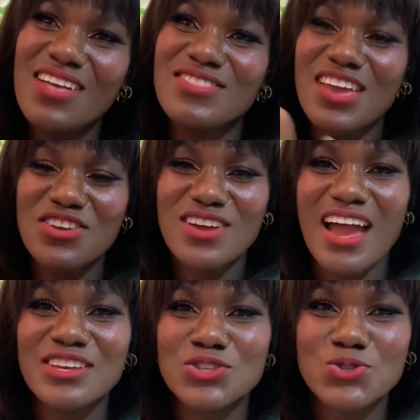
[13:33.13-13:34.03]
Thank you
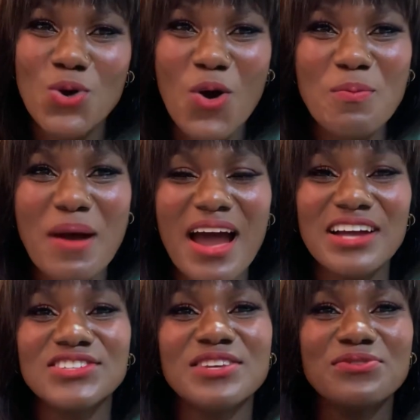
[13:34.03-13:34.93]
guys so
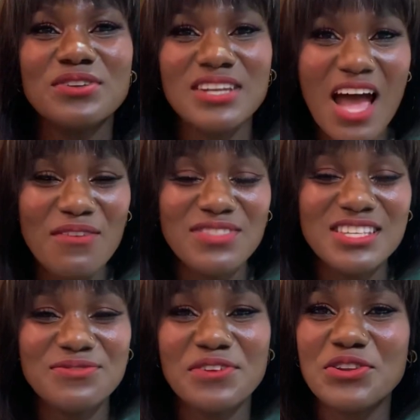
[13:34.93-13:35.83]
much. If you love
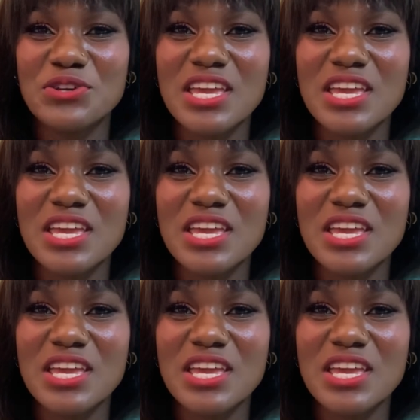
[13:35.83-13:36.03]
this video,